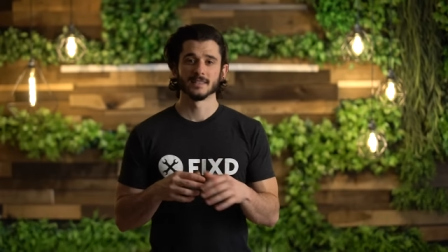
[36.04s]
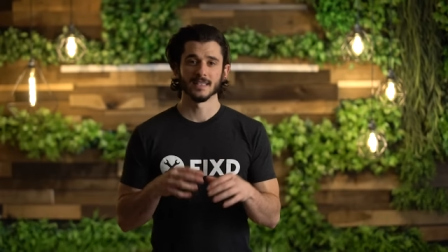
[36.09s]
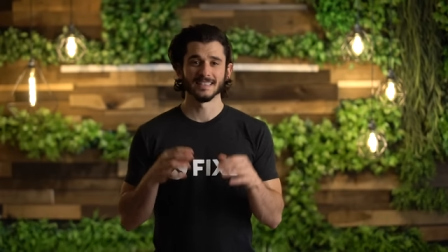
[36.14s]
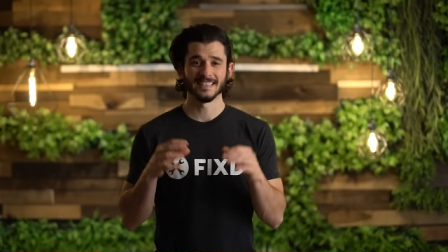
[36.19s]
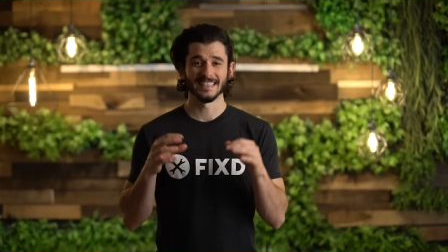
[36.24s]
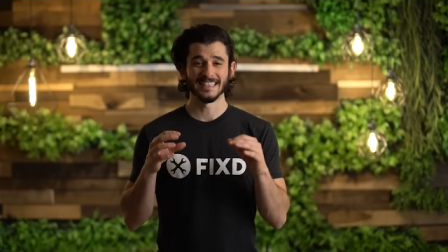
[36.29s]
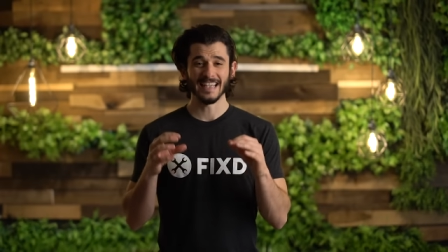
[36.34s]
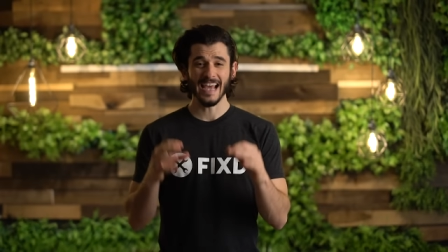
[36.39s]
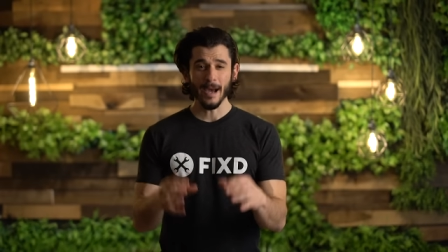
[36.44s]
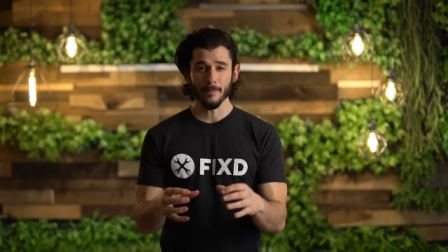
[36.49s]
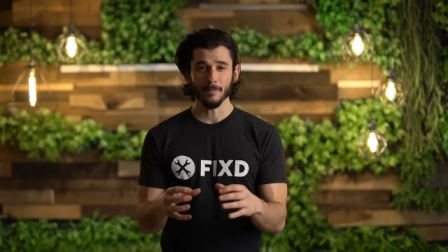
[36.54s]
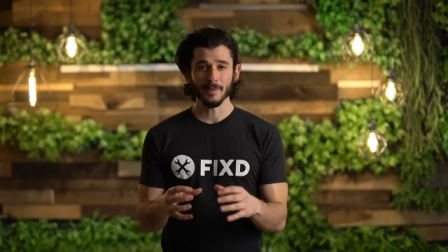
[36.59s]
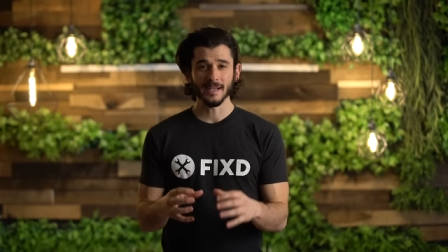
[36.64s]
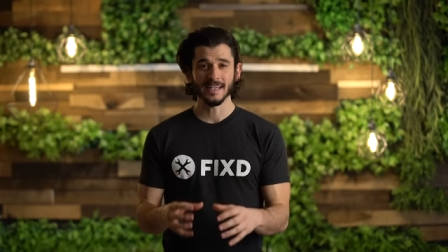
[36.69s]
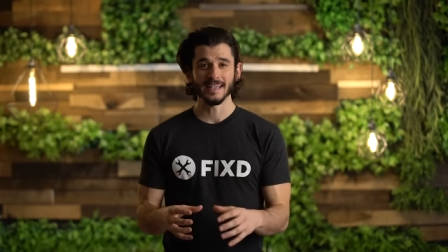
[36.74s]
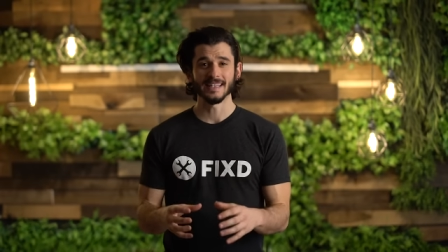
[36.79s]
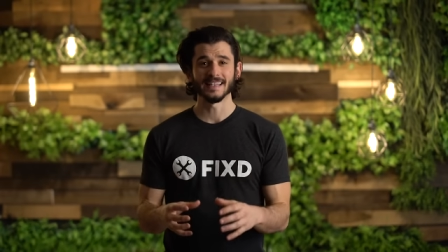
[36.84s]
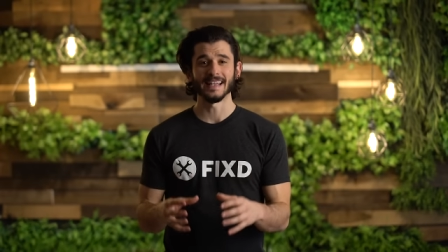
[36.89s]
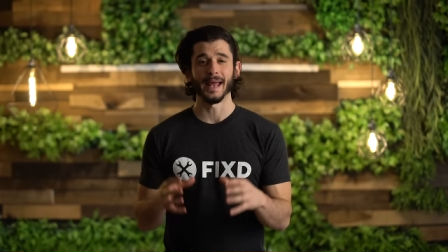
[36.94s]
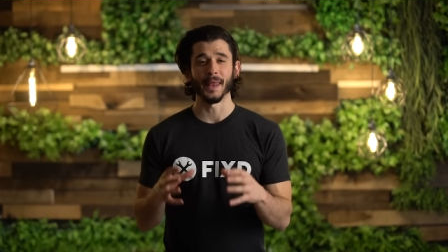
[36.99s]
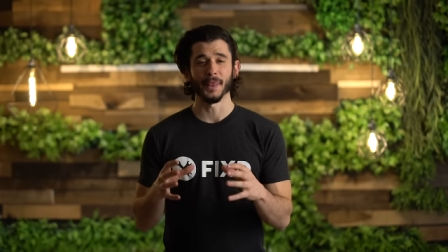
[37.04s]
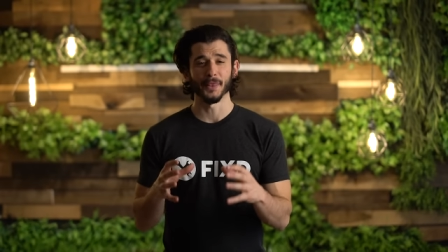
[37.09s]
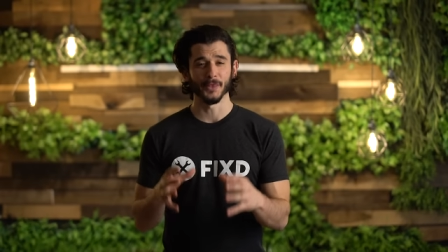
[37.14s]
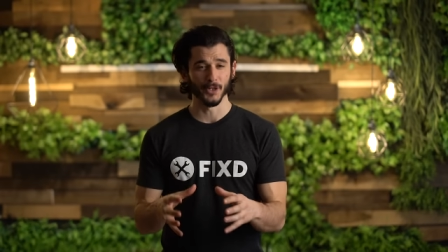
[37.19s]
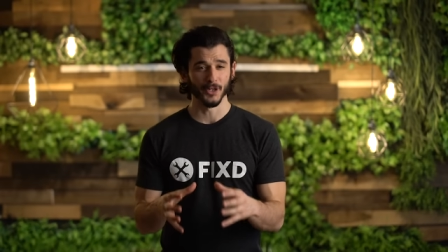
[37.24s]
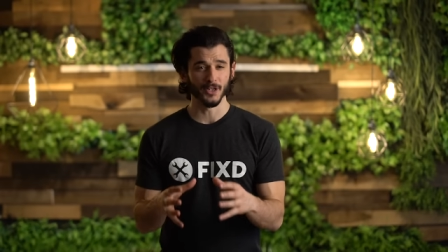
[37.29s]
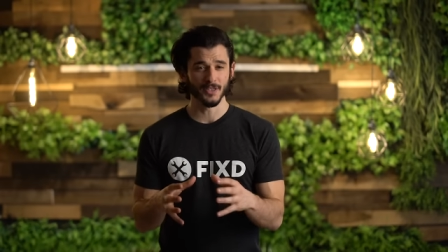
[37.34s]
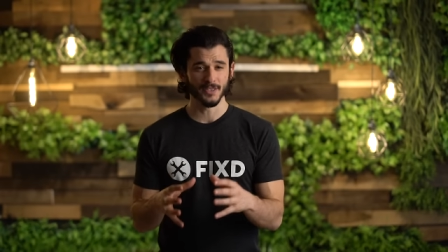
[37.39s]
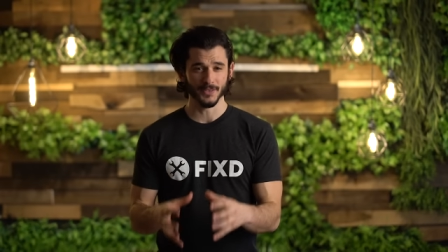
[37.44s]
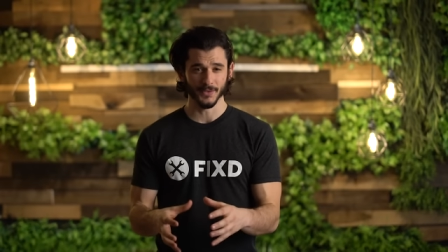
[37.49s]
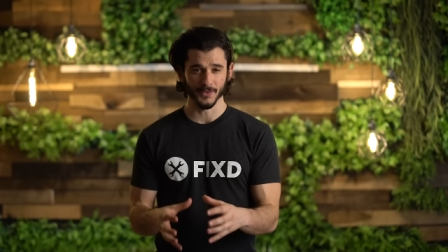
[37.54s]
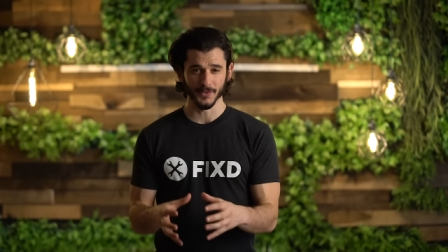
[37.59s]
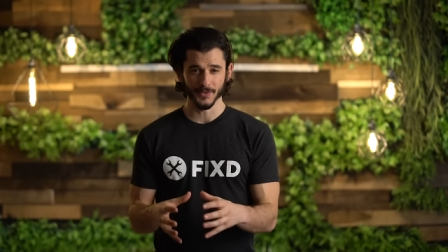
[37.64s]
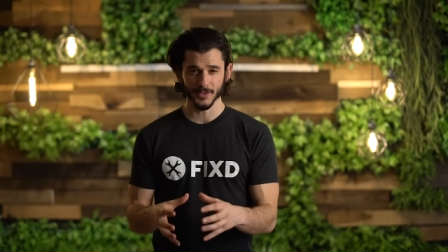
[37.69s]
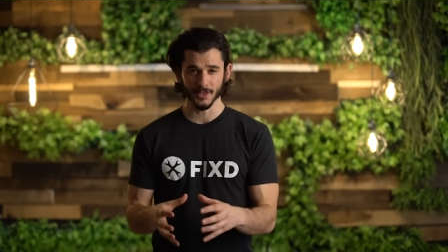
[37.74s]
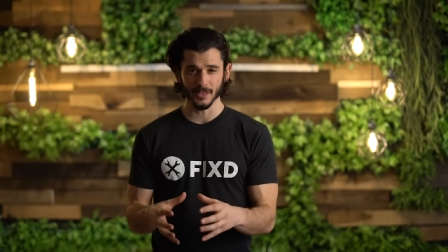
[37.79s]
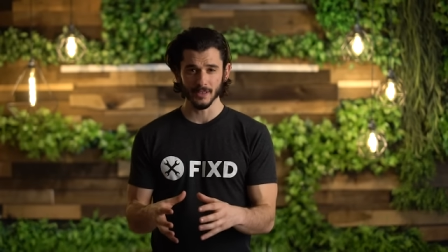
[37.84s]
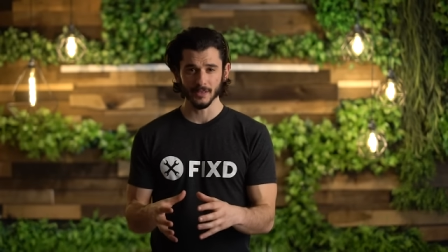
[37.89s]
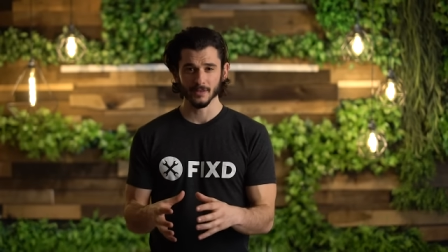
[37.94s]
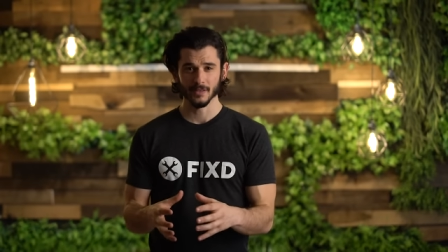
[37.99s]
Since it's happening in that third
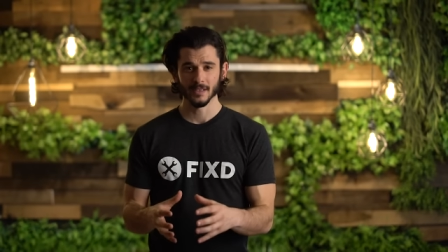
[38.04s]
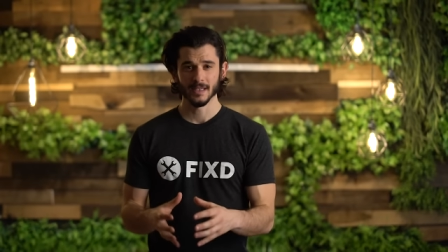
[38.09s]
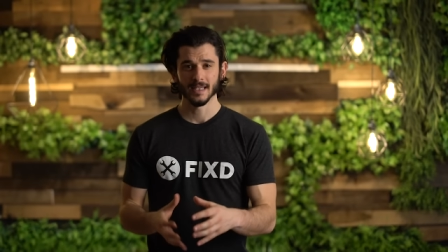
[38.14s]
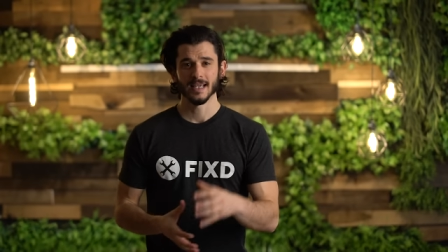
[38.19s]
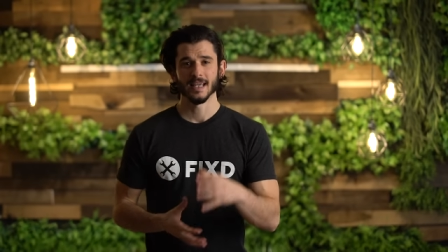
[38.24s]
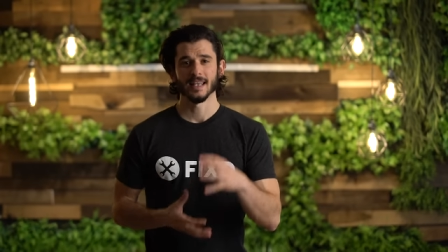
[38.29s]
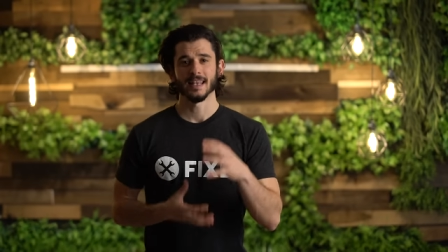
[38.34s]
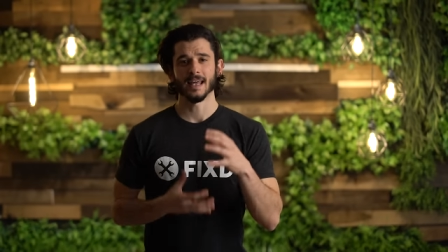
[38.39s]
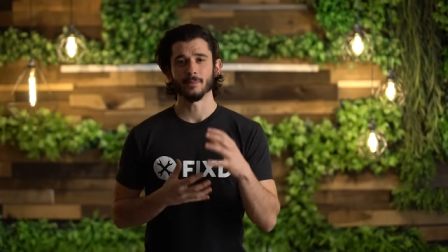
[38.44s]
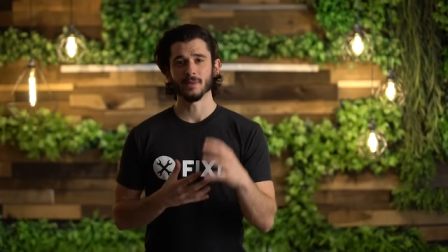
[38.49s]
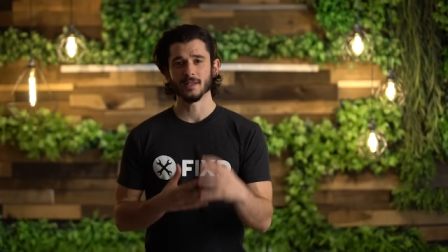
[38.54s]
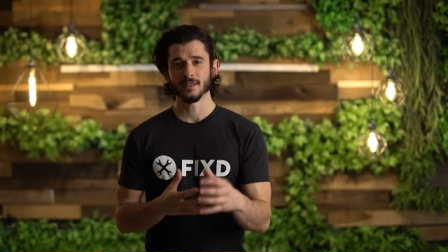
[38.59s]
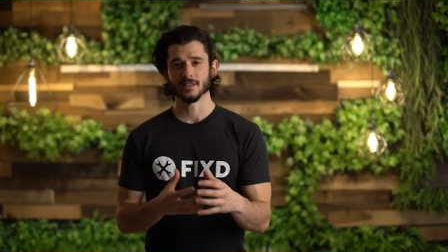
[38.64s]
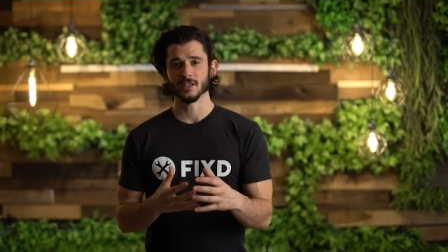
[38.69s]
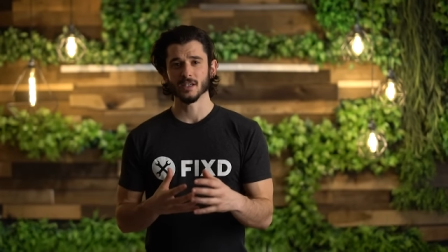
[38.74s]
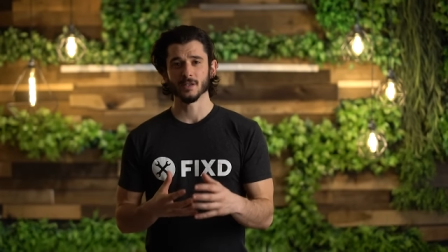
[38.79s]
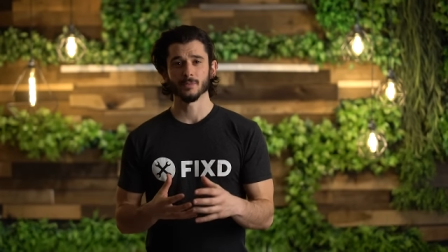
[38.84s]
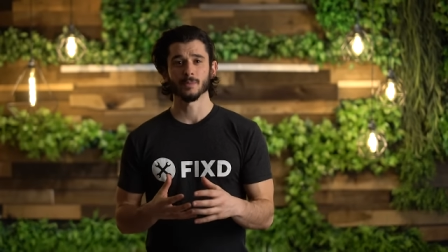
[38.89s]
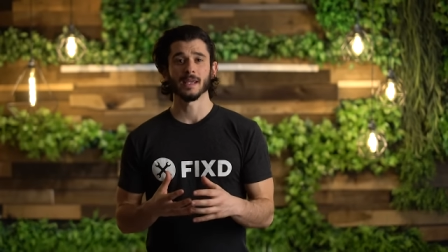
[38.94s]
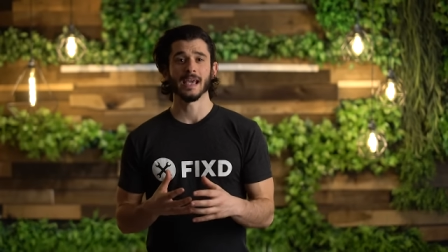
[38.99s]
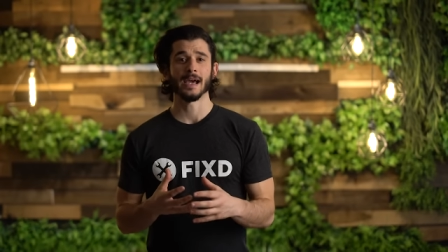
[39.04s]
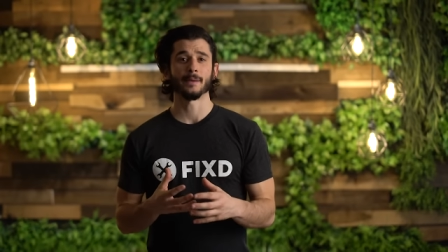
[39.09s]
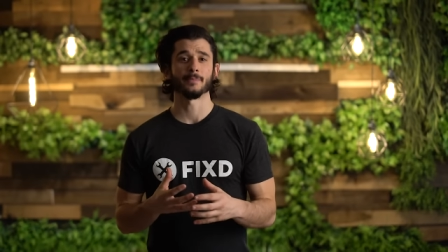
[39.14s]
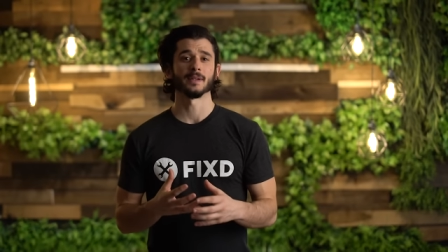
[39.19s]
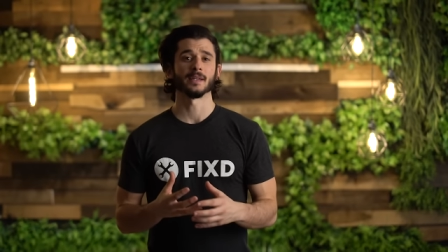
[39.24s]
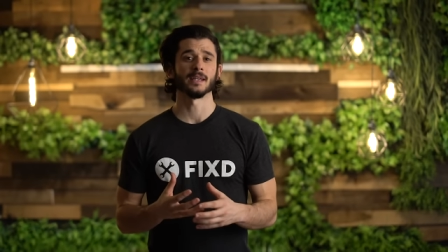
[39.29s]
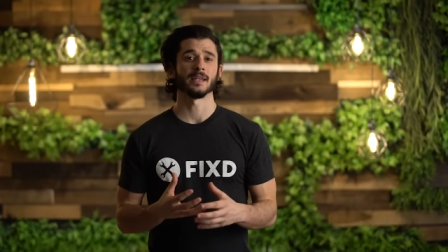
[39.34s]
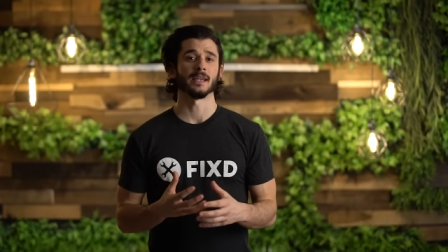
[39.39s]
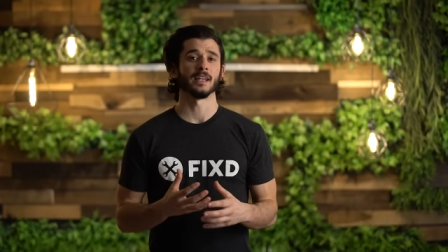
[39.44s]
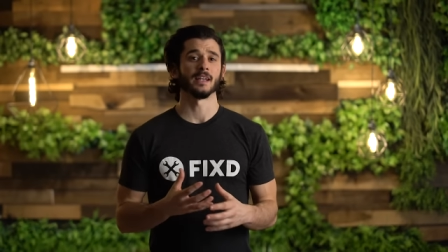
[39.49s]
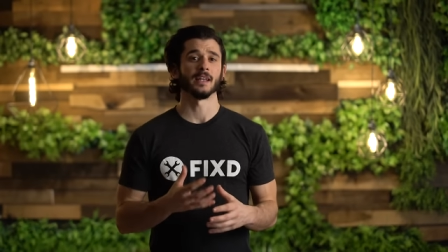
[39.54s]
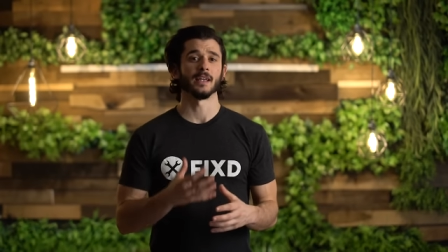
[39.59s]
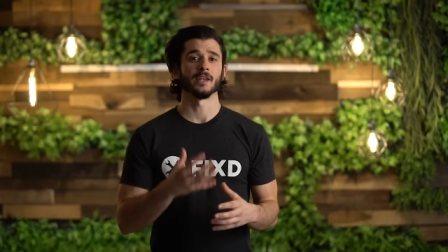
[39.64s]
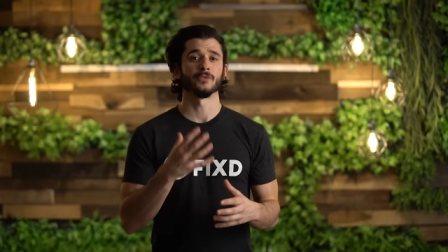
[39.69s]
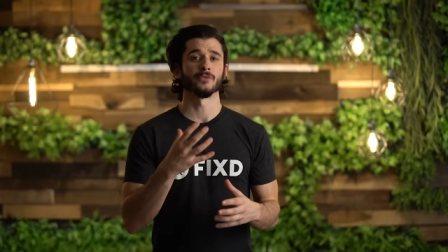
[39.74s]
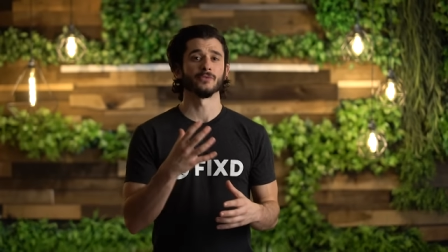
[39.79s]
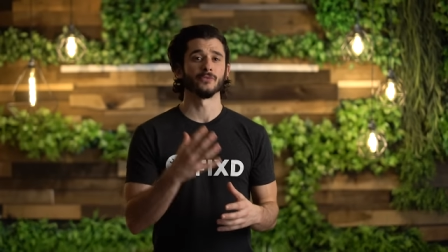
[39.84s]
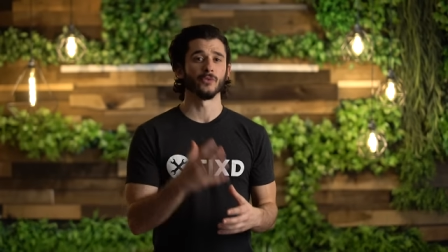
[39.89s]
cylinder, that means it could be happening in a